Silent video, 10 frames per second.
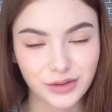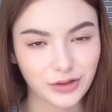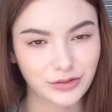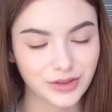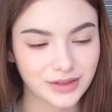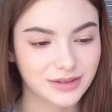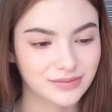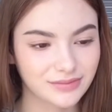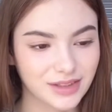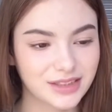I think
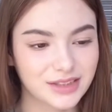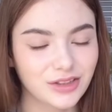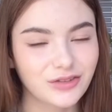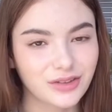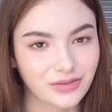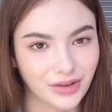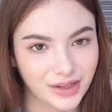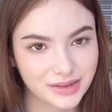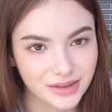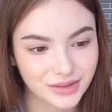it's not that
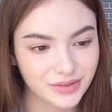effective.